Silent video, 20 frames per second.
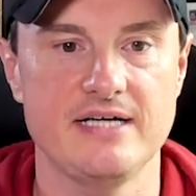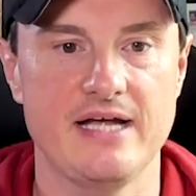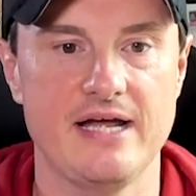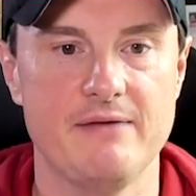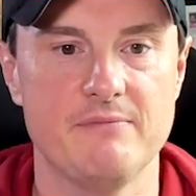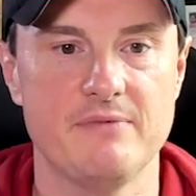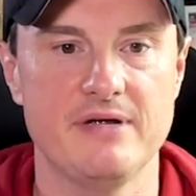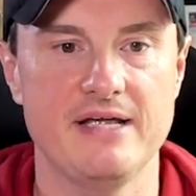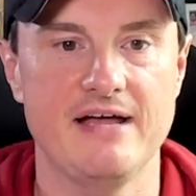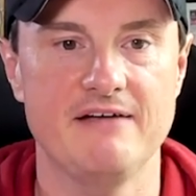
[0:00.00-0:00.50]
and
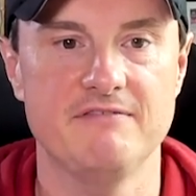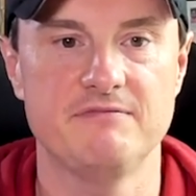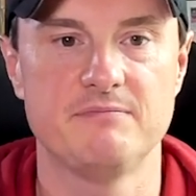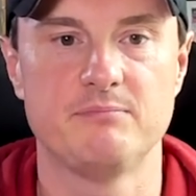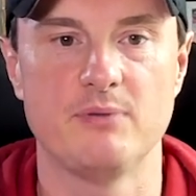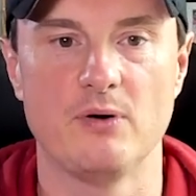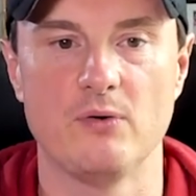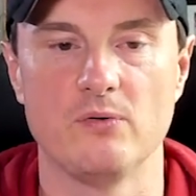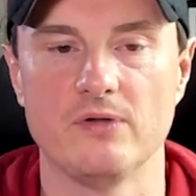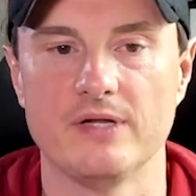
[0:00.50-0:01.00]
we have
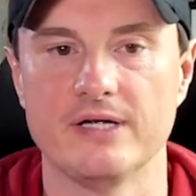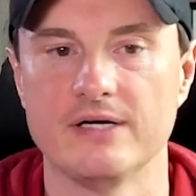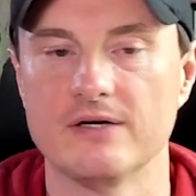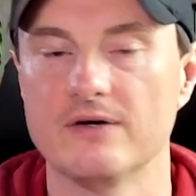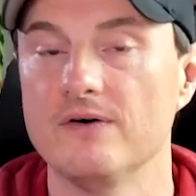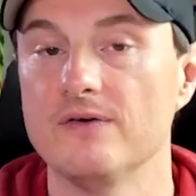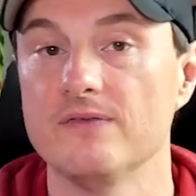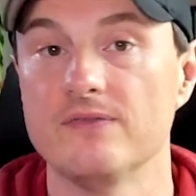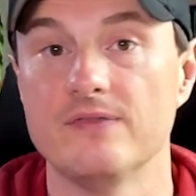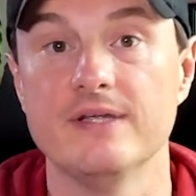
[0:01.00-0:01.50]
bowling
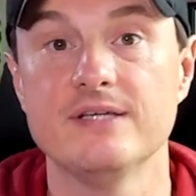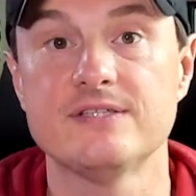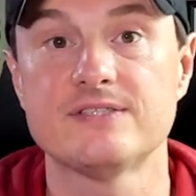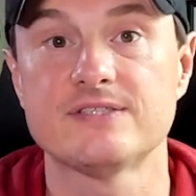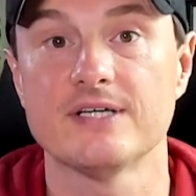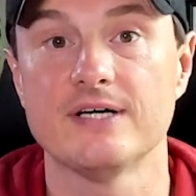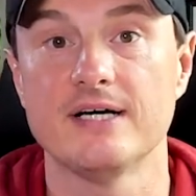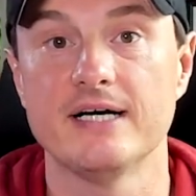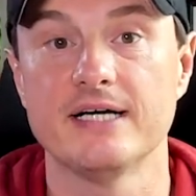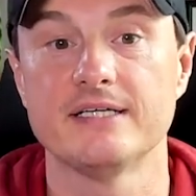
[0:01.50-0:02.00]
on this
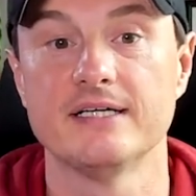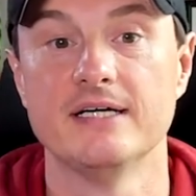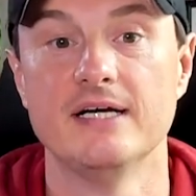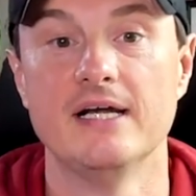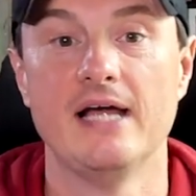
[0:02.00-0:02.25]
side.